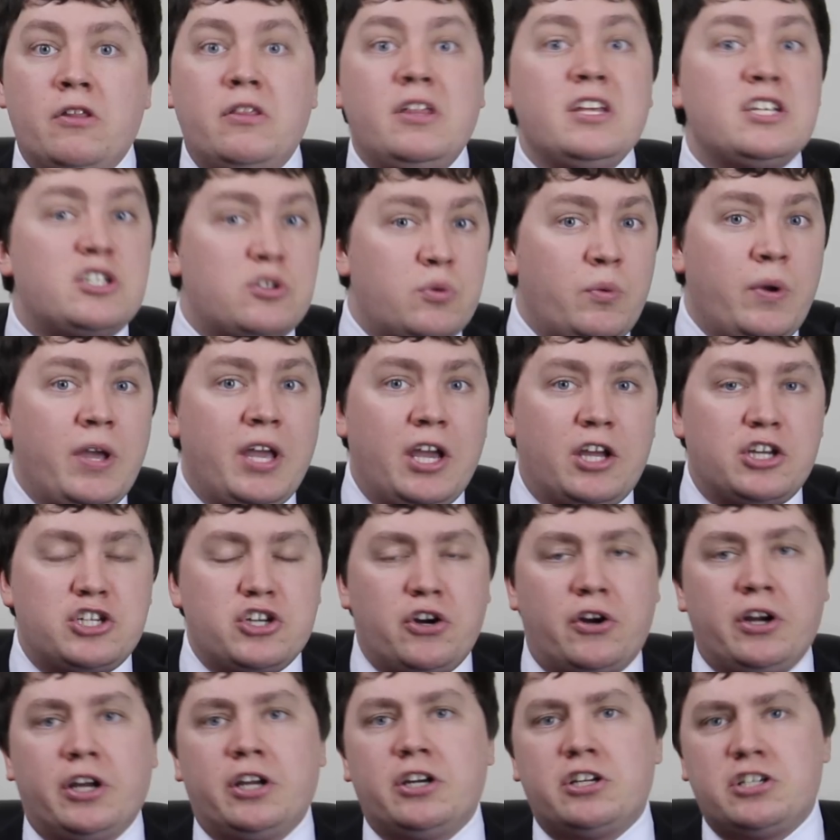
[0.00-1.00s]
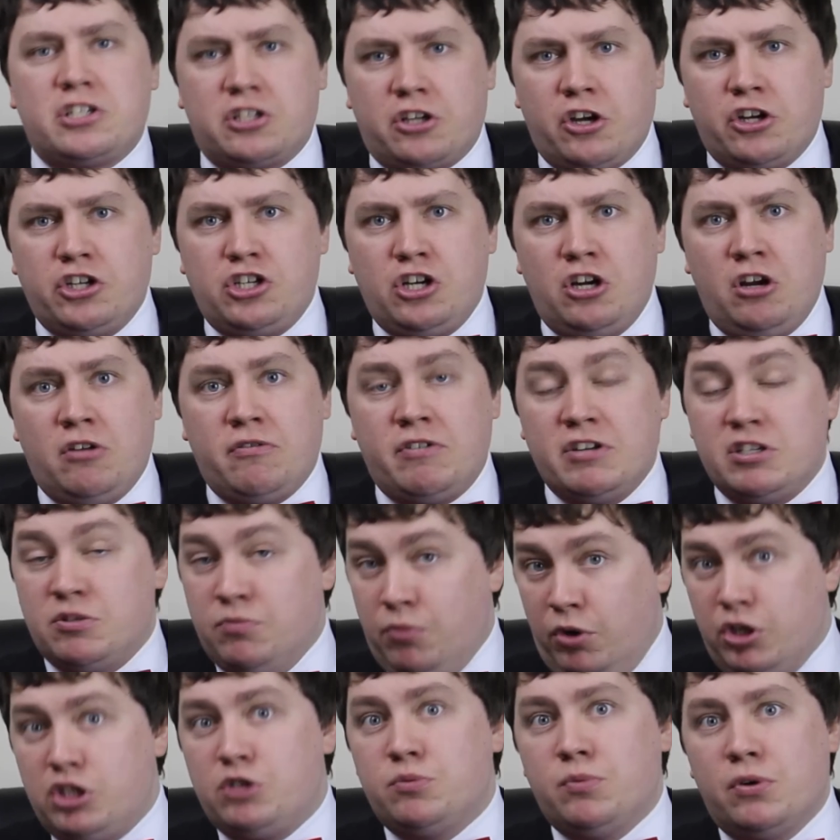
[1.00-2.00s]
This week, during a discussion of his
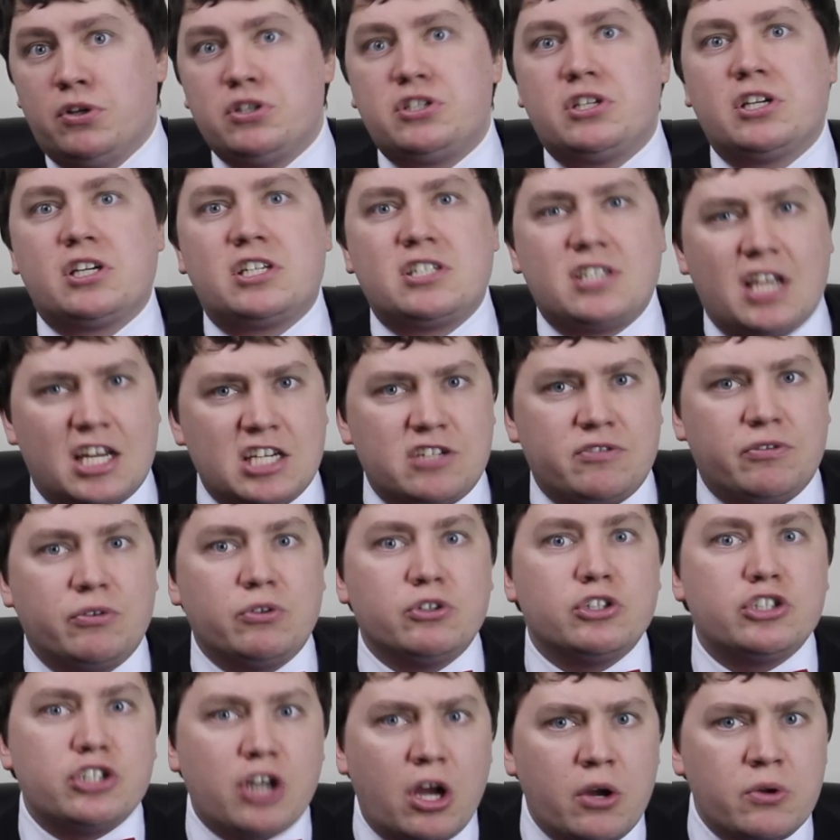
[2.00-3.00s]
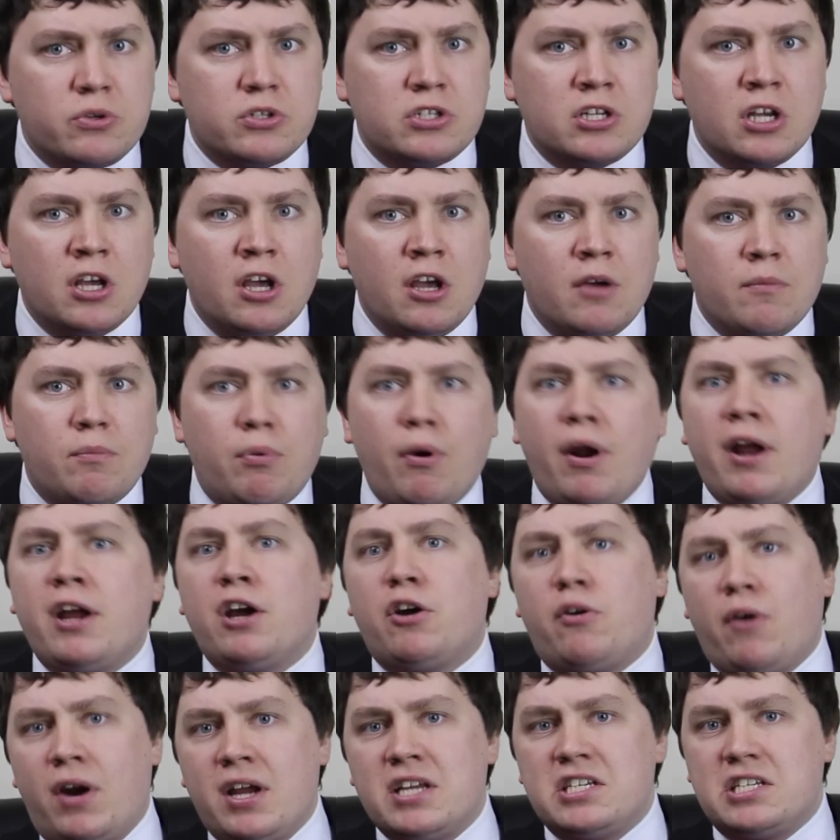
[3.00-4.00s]
much more successful shows, Brian
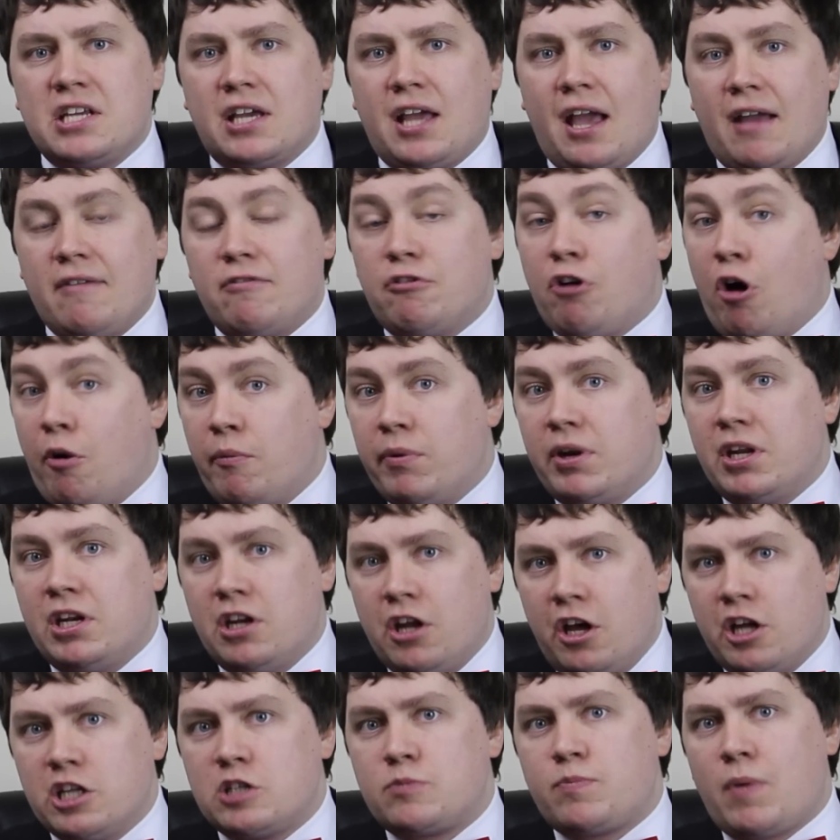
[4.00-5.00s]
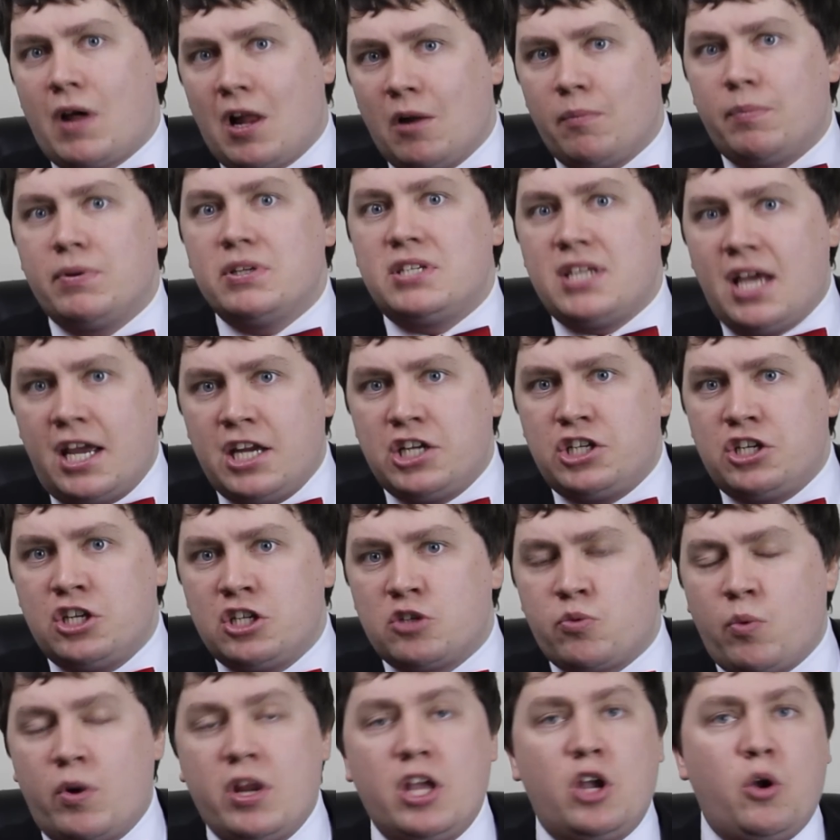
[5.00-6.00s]
Grazer gave comedy nerds
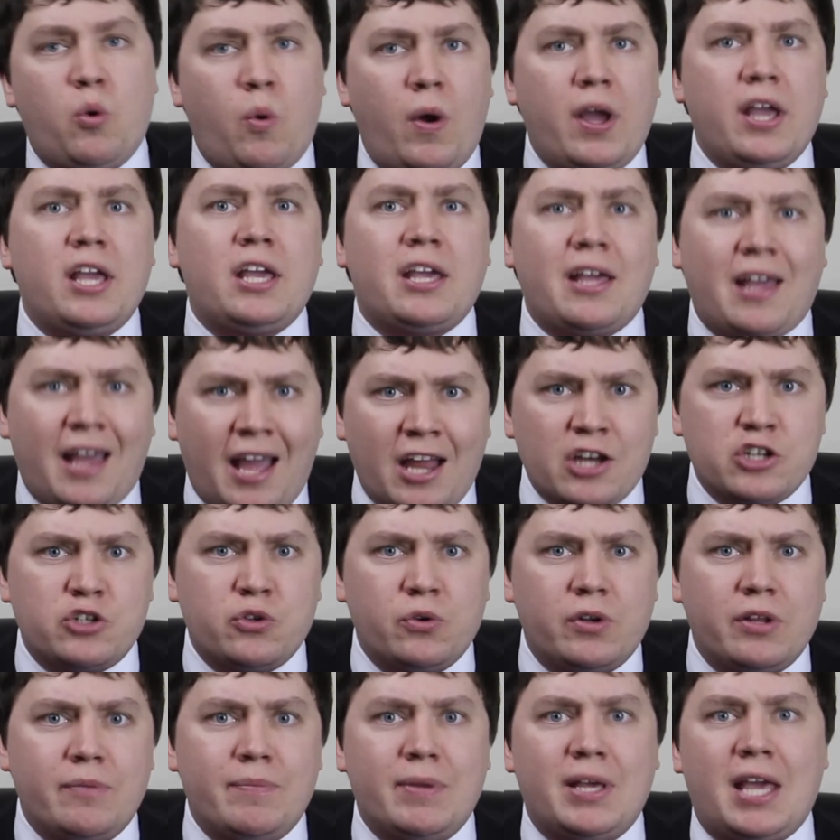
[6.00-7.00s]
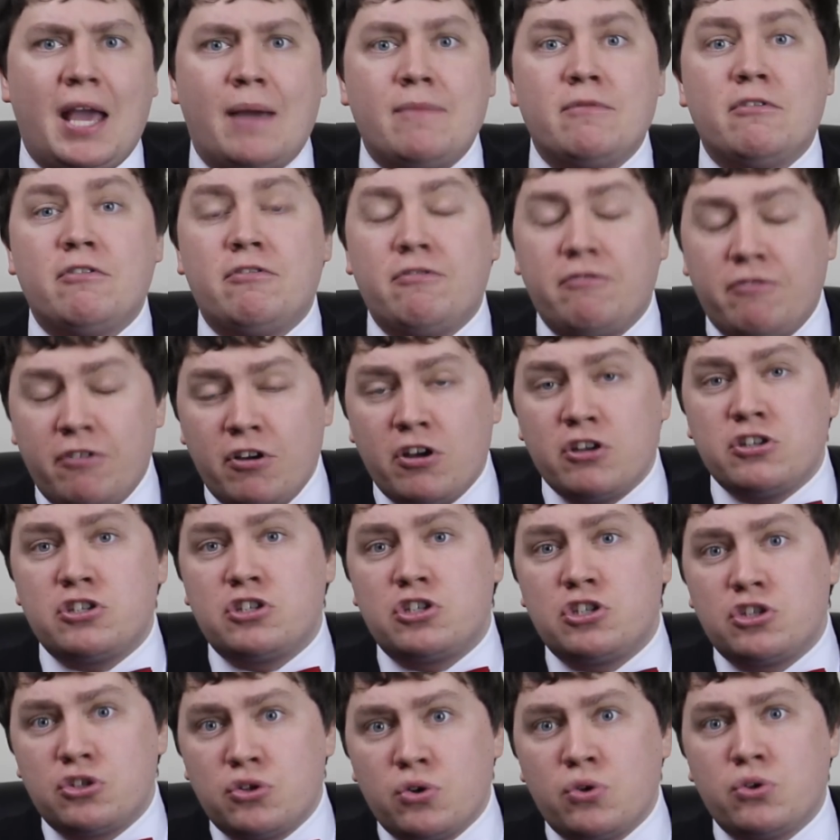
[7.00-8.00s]
palpitations when he quite casually became the first
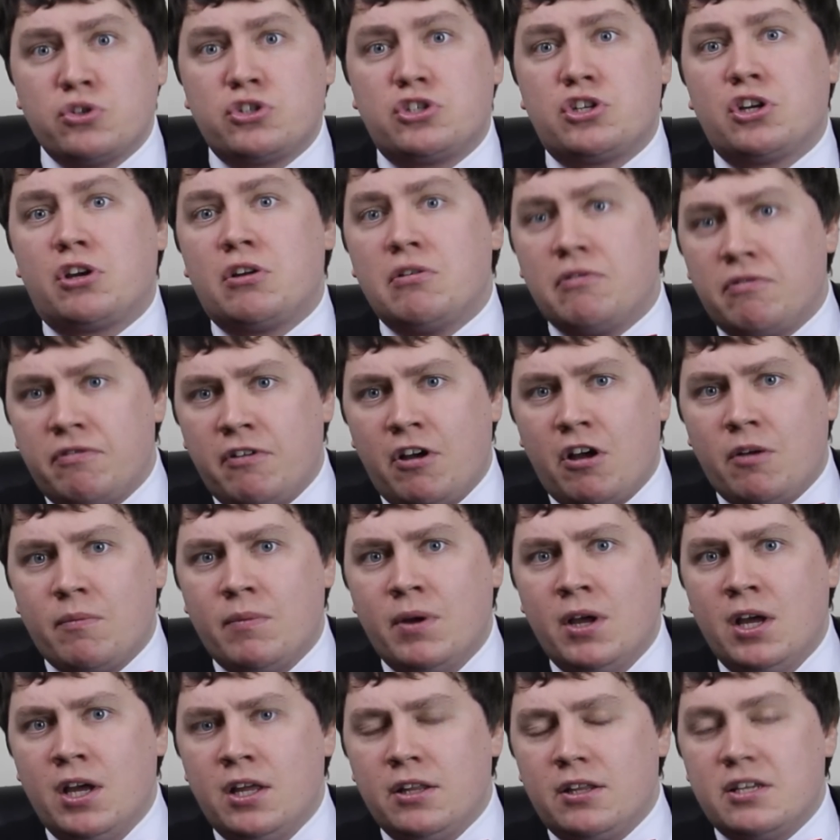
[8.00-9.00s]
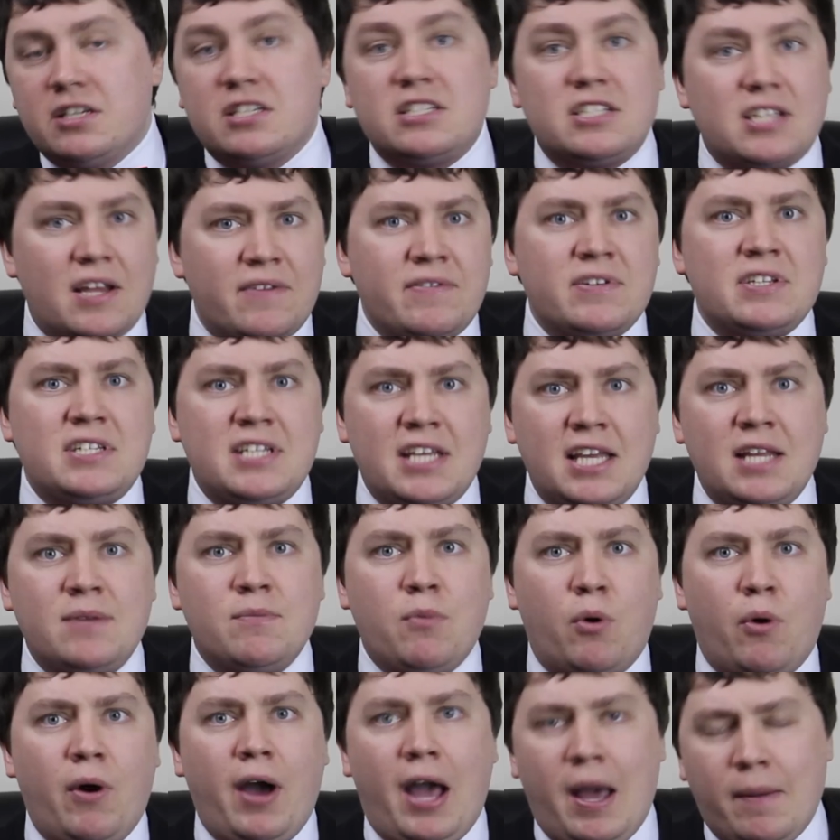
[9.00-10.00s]
source to confirm that 17
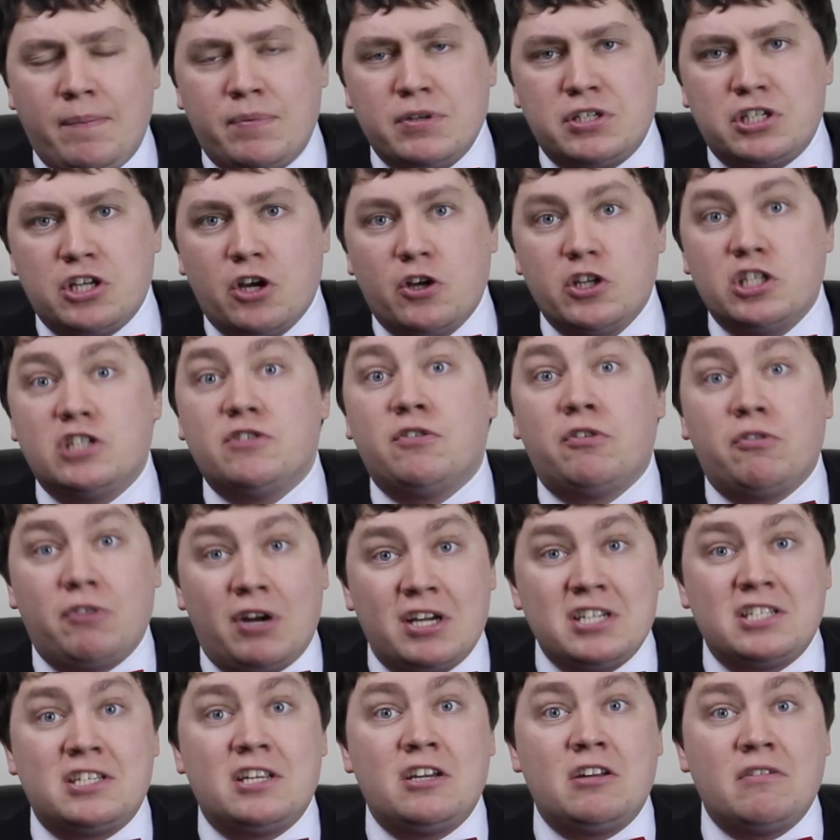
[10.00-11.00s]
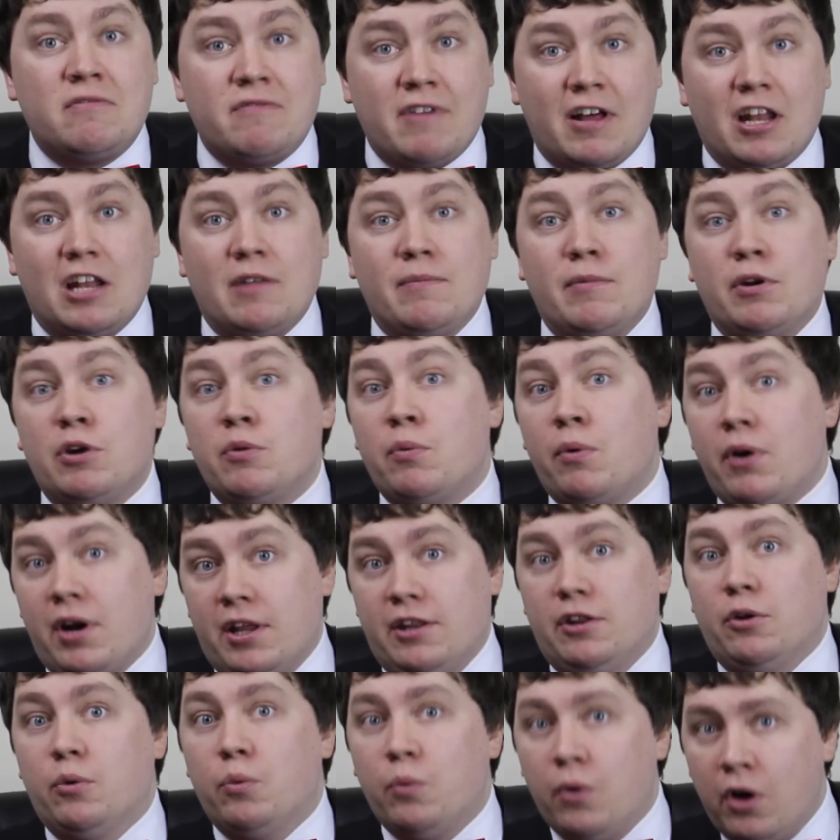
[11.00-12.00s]
more episodes of Arrested Development were
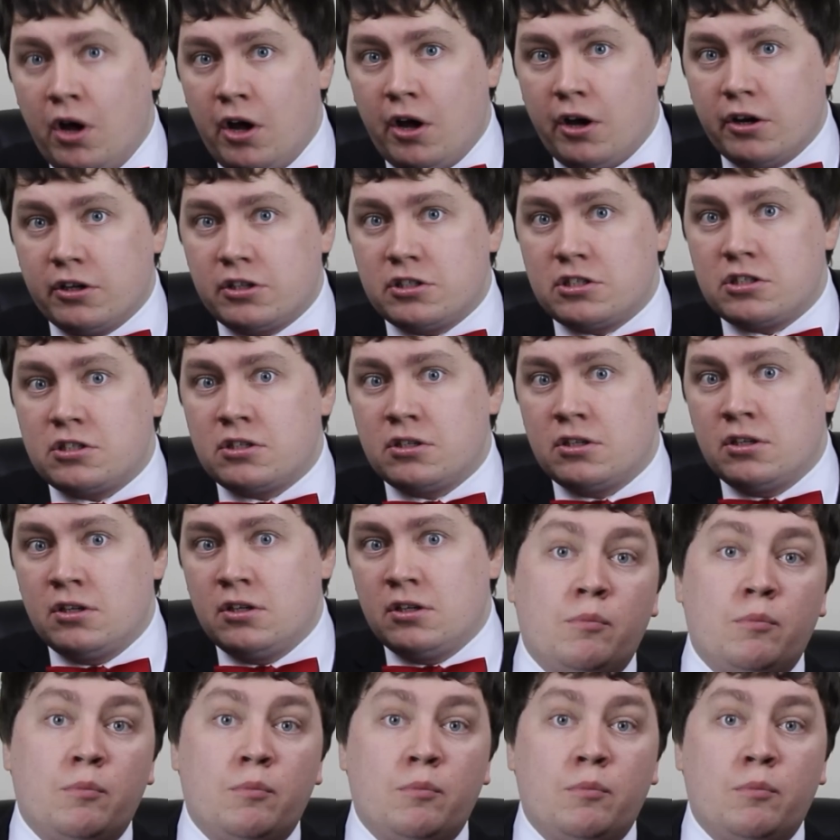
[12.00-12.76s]
in the works.